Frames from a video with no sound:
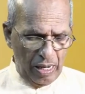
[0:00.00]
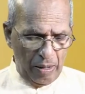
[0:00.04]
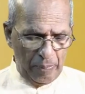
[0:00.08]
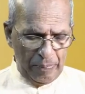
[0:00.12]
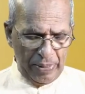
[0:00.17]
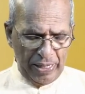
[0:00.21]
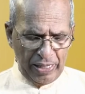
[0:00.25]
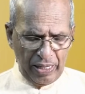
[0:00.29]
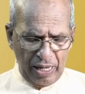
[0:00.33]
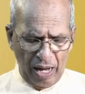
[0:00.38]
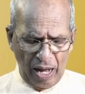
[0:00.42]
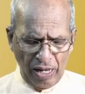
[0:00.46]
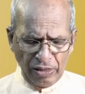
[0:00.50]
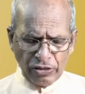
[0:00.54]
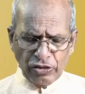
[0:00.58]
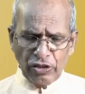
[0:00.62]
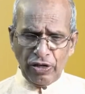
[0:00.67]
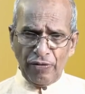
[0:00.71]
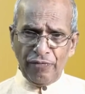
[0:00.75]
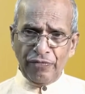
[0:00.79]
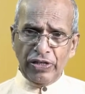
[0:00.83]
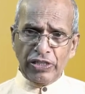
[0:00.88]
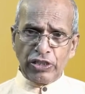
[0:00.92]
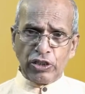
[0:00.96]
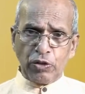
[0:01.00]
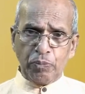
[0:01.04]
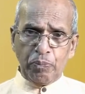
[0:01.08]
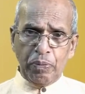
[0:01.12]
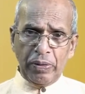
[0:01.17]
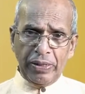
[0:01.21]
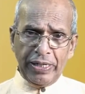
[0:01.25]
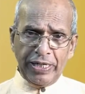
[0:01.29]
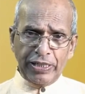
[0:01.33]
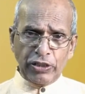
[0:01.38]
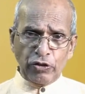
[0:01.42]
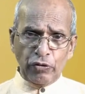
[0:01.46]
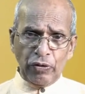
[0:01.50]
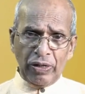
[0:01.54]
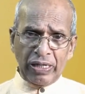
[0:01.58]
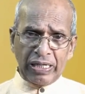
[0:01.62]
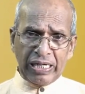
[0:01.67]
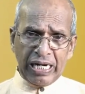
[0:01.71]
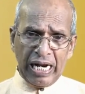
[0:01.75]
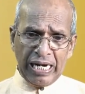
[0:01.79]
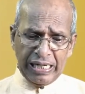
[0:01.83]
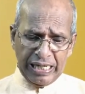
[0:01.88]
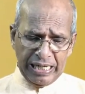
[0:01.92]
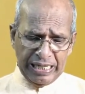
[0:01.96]
Because of the spiritual
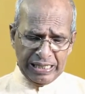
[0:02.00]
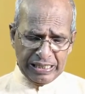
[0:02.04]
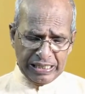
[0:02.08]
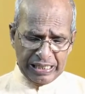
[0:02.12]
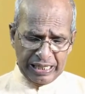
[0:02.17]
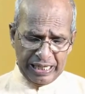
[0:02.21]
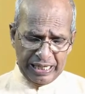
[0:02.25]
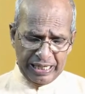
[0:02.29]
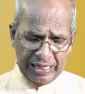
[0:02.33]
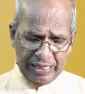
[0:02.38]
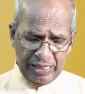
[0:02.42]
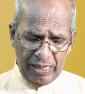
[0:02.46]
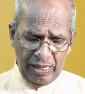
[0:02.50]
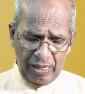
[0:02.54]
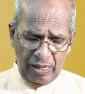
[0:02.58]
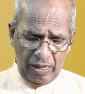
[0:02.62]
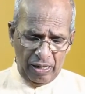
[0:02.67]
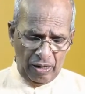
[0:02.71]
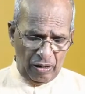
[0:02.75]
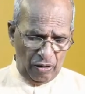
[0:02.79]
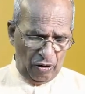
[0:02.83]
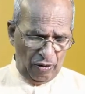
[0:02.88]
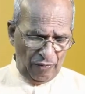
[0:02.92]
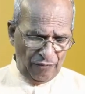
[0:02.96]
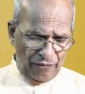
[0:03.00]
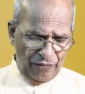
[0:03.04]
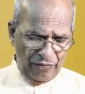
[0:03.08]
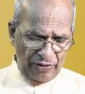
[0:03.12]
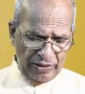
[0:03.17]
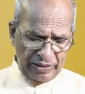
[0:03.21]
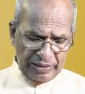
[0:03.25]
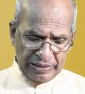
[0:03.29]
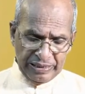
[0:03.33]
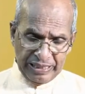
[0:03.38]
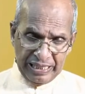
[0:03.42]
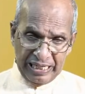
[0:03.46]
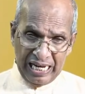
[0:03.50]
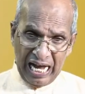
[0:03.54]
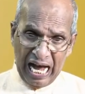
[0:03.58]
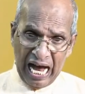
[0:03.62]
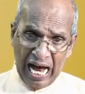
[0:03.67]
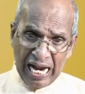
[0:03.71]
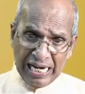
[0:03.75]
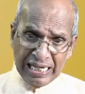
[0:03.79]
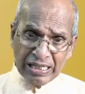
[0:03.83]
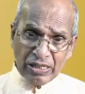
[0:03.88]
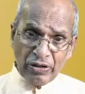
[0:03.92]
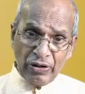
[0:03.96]
condition of uh, the
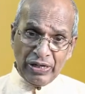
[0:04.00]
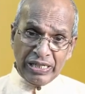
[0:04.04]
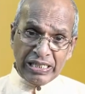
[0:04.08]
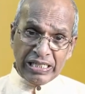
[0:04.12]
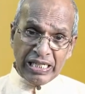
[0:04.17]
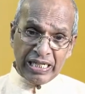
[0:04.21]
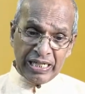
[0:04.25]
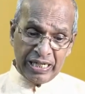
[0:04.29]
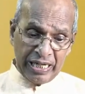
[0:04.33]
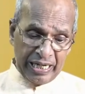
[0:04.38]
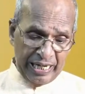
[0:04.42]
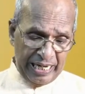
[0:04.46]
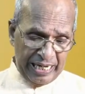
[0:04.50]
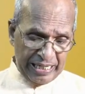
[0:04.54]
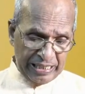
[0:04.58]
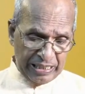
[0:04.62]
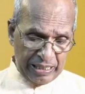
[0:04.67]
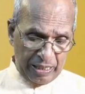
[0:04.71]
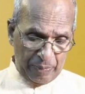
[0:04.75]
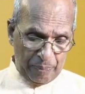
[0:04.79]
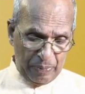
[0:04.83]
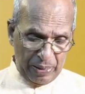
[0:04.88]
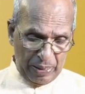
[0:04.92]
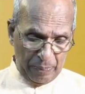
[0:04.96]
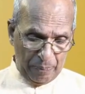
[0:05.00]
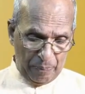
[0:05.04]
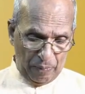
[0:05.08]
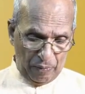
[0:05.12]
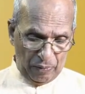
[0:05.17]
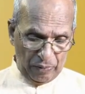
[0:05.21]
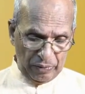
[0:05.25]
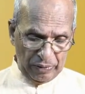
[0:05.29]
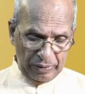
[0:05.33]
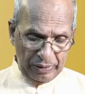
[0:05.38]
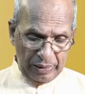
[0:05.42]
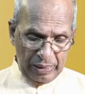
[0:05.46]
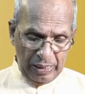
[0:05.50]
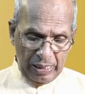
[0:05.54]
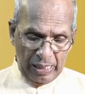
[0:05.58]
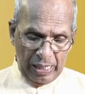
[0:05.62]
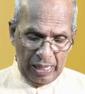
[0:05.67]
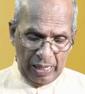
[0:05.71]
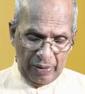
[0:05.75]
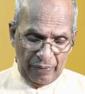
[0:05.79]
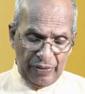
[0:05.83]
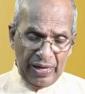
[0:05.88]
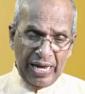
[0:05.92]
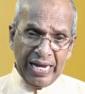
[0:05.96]
unregenerated people,
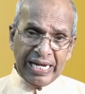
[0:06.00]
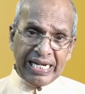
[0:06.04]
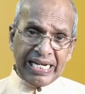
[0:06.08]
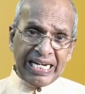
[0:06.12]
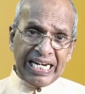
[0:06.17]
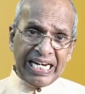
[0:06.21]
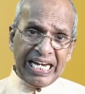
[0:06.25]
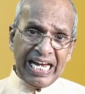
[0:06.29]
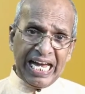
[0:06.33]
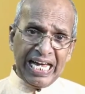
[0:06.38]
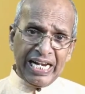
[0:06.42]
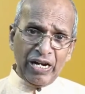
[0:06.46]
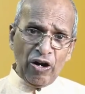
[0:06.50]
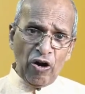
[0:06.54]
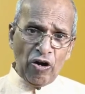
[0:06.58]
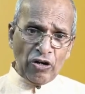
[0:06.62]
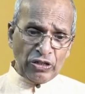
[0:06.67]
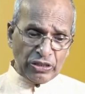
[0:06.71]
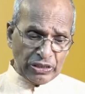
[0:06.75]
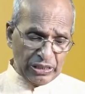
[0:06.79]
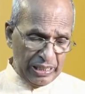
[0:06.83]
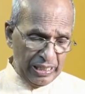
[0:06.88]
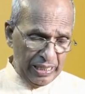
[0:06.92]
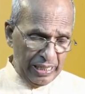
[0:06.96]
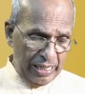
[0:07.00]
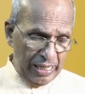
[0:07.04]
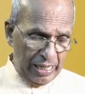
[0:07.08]
they cannot